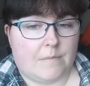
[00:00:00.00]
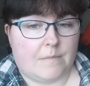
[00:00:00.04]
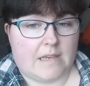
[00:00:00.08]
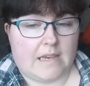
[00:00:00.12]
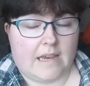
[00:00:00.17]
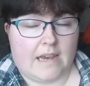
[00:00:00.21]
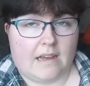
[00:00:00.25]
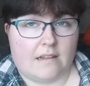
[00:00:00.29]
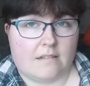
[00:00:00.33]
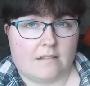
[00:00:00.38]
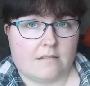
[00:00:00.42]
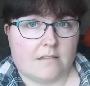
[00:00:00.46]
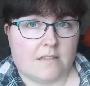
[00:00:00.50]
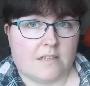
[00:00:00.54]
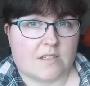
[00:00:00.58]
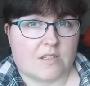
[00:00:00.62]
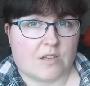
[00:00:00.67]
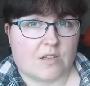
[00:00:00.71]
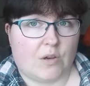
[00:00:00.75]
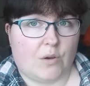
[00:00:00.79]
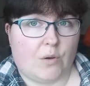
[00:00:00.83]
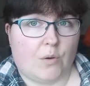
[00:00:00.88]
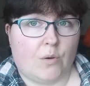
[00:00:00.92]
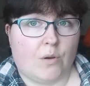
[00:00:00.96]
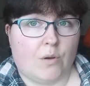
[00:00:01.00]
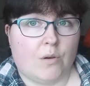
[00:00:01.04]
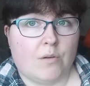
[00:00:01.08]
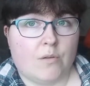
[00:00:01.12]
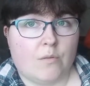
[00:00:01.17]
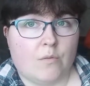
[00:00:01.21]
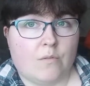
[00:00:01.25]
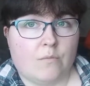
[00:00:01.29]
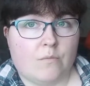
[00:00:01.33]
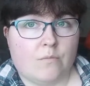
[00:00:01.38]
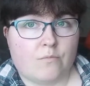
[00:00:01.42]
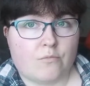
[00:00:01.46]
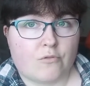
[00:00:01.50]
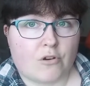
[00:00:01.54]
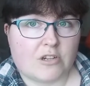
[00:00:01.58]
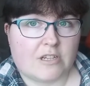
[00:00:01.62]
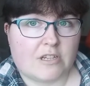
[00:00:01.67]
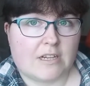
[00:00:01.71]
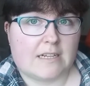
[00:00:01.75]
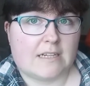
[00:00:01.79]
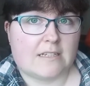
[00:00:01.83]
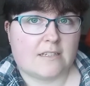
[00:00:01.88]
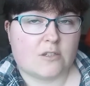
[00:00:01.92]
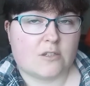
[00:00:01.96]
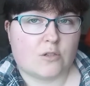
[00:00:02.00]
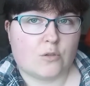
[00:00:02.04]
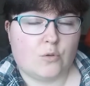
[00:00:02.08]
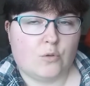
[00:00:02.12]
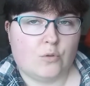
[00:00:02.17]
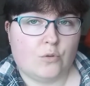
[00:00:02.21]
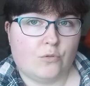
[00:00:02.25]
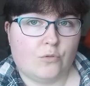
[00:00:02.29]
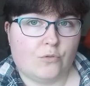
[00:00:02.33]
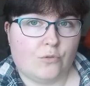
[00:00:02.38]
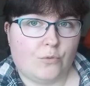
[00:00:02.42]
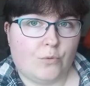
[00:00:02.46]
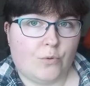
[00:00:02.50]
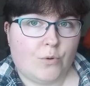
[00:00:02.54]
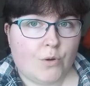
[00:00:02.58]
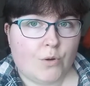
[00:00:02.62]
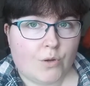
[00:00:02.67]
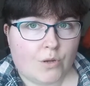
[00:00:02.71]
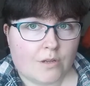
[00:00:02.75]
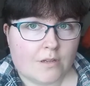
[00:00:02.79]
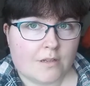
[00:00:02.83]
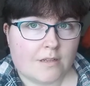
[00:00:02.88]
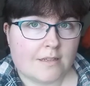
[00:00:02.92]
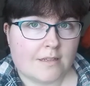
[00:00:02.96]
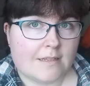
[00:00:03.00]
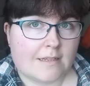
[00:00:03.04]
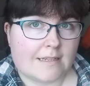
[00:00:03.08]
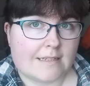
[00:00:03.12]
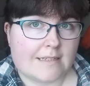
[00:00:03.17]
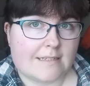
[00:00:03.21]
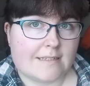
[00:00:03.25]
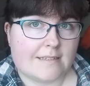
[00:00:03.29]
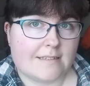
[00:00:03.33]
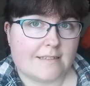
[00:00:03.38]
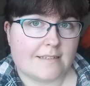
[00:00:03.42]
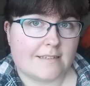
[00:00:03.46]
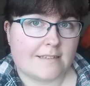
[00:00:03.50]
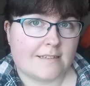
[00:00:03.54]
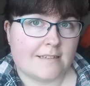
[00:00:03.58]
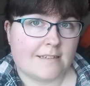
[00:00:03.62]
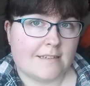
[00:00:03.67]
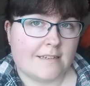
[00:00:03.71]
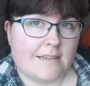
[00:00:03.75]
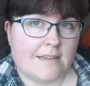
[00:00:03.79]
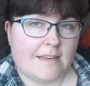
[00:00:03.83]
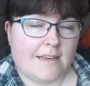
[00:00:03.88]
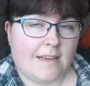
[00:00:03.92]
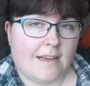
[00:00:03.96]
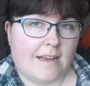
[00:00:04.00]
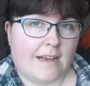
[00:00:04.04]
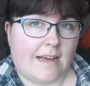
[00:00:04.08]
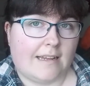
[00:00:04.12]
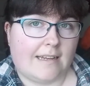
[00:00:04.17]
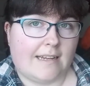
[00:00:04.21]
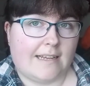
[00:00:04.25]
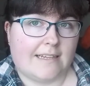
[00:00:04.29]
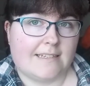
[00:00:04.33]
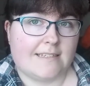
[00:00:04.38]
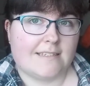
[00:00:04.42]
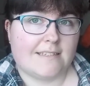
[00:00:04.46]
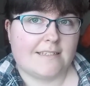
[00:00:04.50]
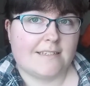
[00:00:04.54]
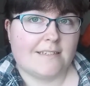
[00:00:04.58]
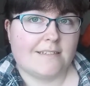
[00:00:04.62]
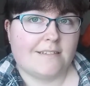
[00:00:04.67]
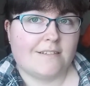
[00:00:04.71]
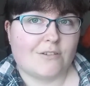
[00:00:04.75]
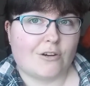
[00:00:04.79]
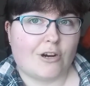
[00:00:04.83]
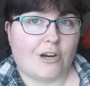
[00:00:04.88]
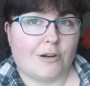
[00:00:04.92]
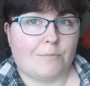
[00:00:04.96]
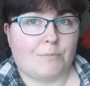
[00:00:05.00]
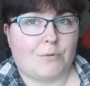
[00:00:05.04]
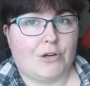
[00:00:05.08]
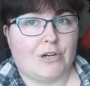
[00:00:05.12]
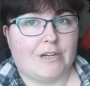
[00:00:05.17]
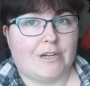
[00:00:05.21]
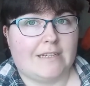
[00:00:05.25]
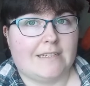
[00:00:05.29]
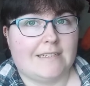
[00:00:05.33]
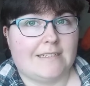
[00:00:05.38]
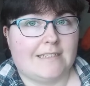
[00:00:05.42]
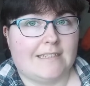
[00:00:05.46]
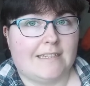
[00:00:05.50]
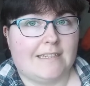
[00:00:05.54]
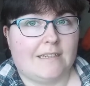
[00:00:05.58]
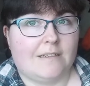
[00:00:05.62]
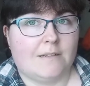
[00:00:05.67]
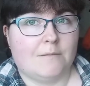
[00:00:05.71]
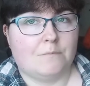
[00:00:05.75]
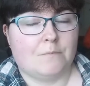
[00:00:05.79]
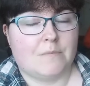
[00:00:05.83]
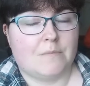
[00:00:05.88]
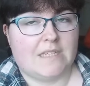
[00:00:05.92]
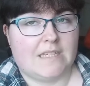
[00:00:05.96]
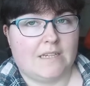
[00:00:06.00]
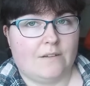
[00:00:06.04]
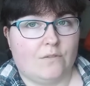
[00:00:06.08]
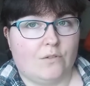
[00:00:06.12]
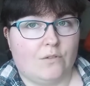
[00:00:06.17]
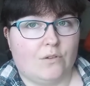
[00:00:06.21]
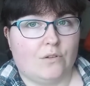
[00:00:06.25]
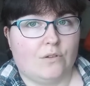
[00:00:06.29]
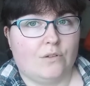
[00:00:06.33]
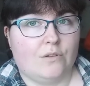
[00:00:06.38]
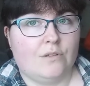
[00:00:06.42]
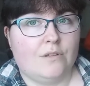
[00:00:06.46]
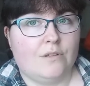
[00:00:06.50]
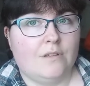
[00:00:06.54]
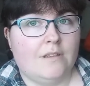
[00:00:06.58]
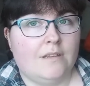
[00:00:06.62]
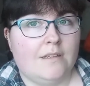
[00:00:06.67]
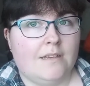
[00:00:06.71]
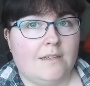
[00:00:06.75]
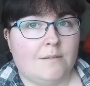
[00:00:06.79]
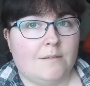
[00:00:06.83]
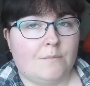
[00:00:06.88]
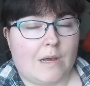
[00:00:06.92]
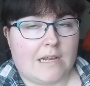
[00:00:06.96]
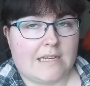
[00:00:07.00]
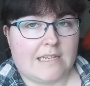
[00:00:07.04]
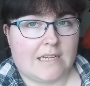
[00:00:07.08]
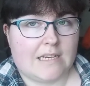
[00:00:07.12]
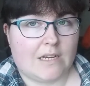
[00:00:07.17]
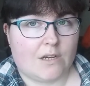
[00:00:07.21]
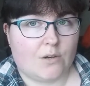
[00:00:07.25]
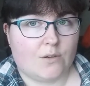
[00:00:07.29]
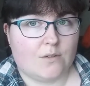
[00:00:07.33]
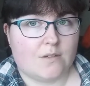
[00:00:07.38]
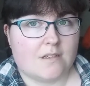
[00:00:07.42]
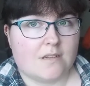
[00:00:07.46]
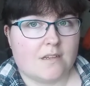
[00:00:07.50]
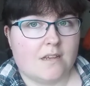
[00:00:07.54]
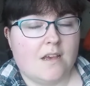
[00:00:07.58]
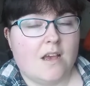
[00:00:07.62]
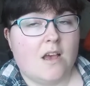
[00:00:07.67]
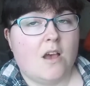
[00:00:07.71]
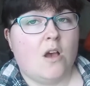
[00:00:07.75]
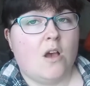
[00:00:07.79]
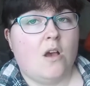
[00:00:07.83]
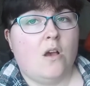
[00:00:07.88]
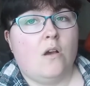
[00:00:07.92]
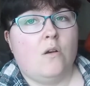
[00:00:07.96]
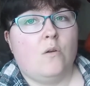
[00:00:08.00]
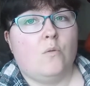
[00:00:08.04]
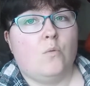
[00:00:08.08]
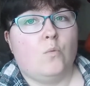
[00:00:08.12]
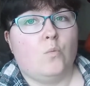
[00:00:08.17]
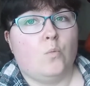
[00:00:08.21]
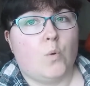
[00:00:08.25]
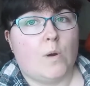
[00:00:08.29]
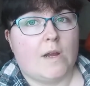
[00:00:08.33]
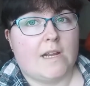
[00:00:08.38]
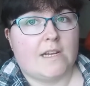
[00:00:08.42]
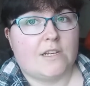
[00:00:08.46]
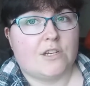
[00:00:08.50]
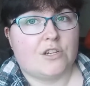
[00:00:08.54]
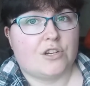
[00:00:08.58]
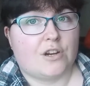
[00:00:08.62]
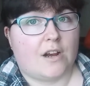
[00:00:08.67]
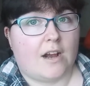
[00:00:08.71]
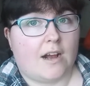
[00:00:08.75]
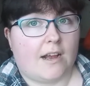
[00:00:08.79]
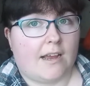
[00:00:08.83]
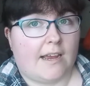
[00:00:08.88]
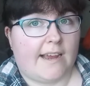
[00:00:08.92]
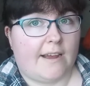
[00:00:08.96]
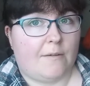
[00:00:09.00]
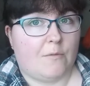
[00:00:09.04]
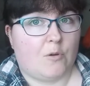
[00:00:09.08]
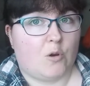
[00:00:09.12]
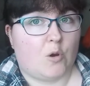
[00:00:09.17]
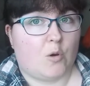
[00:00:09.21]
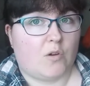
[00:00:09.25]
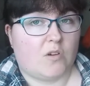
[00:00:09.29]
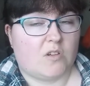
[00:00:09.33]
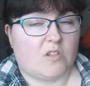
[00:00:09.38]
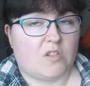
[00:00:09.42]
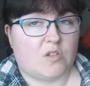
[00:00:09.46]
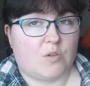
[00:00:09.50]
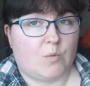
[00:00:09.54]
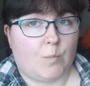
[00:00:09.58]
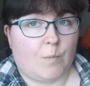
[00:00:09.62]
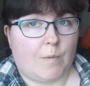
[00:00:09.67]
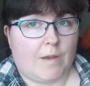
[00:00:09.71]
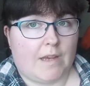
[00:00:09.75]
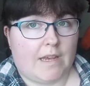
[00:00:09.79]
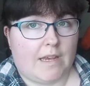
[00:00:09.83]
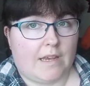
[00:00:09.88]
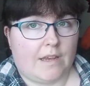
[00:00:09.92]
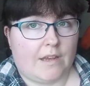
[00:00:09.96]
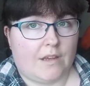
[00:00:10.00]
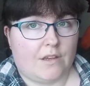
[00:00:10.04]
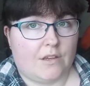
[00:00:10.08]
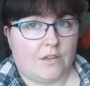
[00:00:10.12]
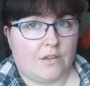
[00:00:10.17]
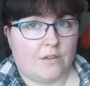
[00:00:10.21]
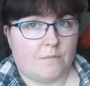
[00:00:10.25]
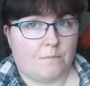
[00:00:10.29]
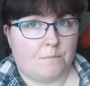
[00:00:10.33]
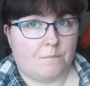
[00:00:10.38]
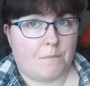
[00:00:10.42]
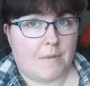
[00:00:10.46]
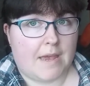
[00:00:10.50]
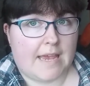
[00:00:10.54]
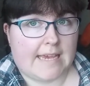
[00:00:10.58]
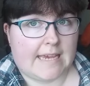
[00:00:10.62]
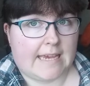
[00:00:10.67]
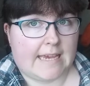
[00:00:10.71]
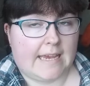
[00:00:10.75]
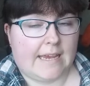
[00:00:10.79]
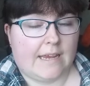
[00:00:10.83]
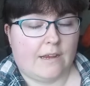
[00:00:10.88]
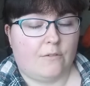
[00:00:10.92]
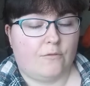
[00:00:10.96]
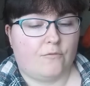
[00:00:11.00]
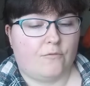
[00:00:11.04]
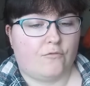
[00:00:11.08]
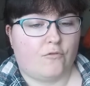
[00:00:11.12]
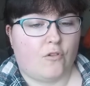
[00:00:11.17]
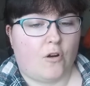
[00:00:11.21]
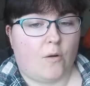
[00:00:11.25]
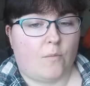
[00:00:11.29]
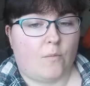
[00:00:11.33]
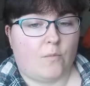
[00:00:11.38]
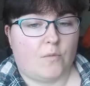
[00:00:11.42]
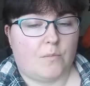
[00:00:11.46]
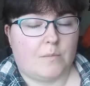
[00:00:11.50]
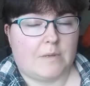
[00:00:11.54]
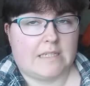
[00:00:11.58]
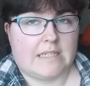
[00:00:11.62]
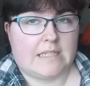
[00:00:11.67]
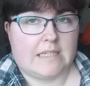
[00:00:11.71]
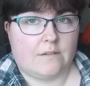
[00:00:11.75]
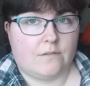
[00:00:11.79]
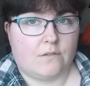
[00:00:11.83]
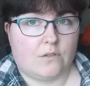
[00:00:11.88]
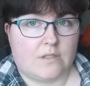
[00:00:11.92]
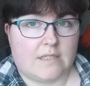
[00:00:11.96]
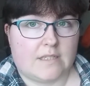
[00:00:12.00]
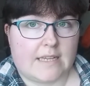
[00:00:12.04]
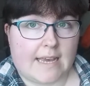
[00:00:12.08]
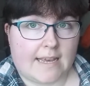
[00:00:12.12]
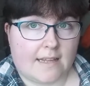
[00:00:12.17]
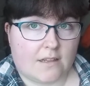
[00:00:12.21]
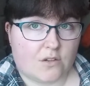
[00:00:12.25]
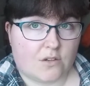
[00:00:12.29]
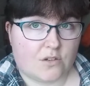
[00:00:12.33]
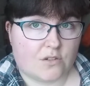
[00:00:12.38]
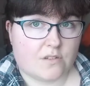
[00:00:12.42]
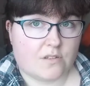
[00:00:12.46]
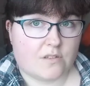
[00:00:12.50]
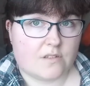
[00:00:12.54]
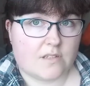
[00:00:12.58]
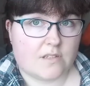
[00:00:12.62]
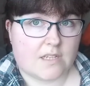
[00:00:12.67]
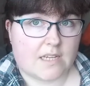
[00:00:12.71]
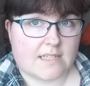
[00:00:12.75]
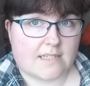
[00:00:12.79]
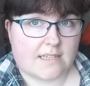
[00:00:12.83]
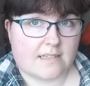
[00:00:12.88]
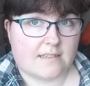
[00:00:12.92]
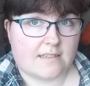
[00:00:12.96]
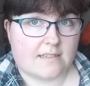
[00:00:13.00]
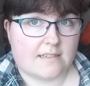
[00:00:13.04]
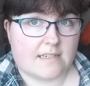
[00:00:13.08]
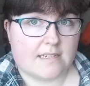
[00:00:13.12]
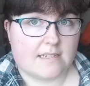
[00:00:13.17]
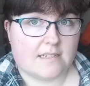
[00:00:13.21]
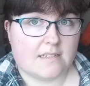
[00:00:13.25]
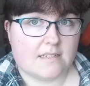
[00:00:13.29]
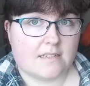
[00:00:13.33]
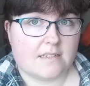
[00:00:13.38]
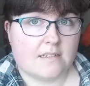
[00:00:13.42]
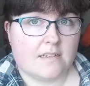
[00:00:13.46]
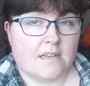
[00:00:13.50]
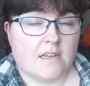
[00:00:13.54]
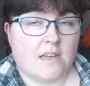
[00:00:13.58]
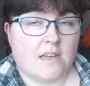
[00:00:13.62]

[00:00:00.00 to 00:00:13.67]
Yeah, so Project Uno is a nice dark burgundy medieval petticoat, which I am going to be making from the Medieval Tailor's Assistant.